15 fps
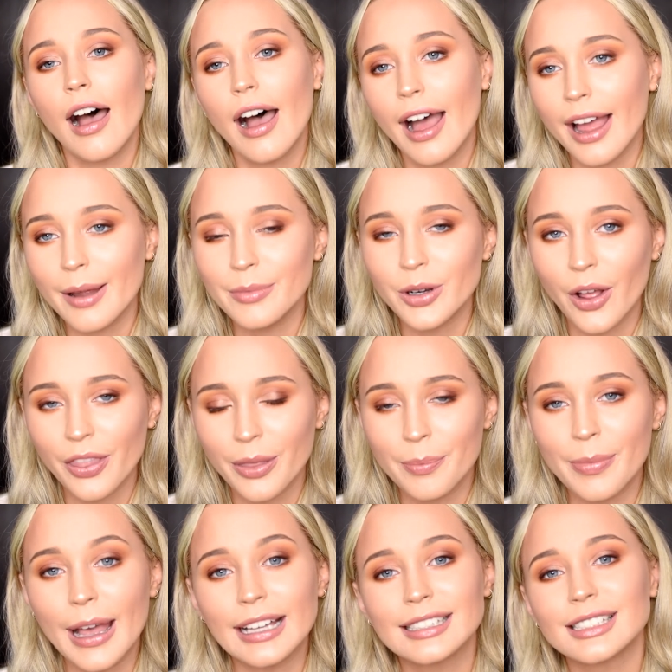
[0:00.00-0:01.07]
I am not the
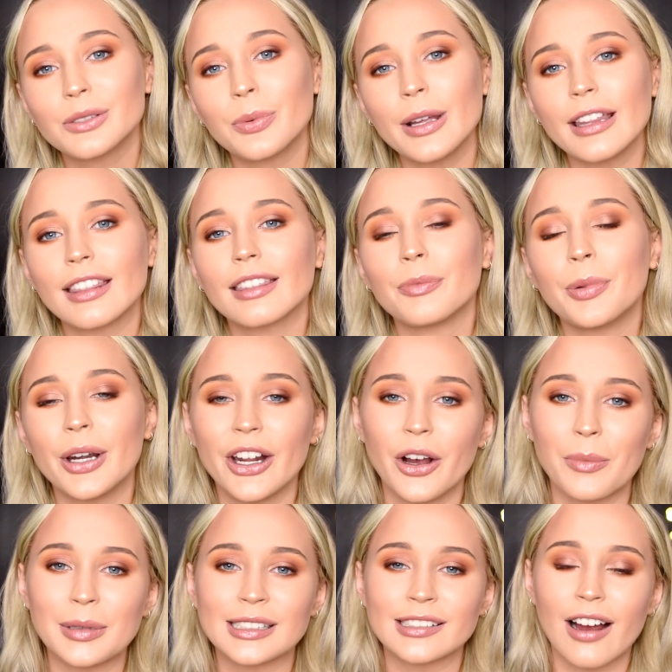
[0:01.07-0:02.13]
best with putting
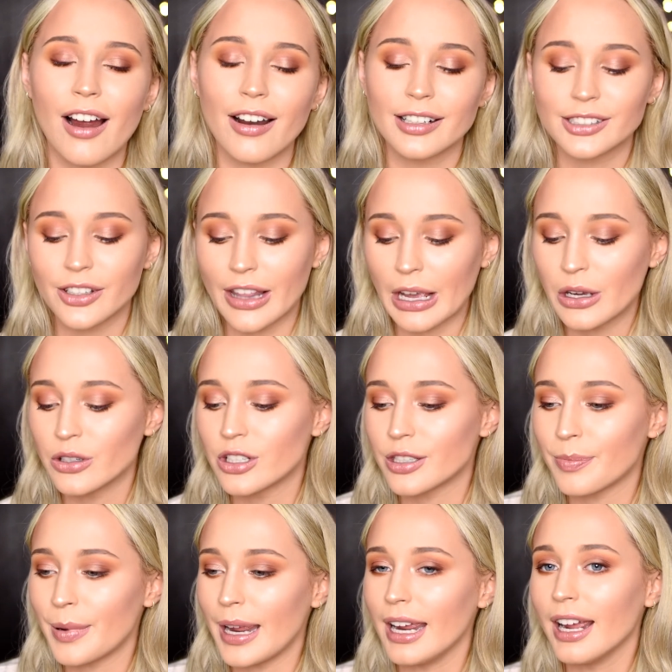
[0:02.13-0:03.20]
on mascara, so that could
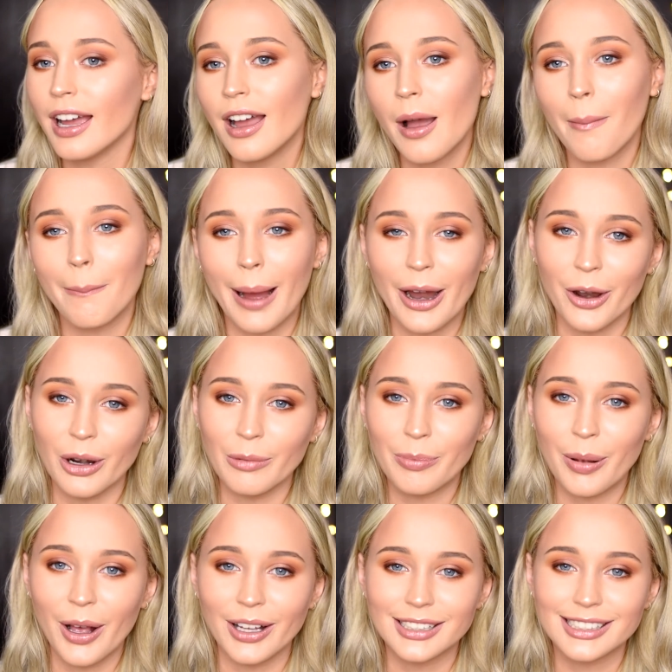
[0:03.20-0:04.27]
just be my own
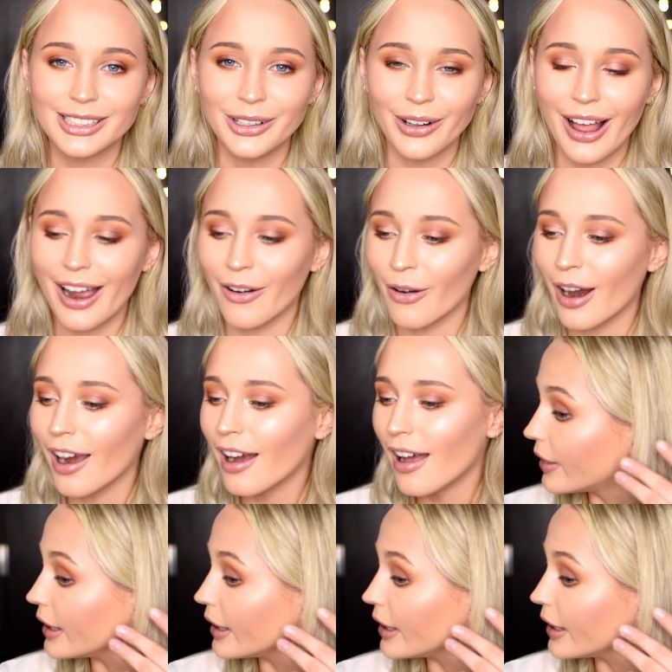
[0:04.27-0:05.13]
personal error.